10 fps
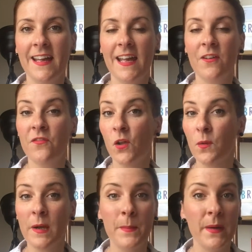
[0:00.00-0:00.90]
and
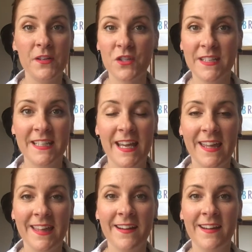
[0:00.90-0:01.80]
following a budget
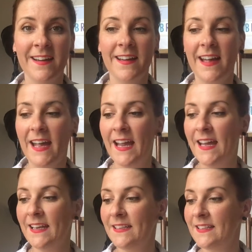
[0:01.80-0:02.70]
together
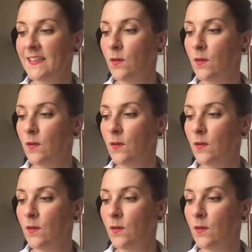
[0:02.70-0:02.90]
and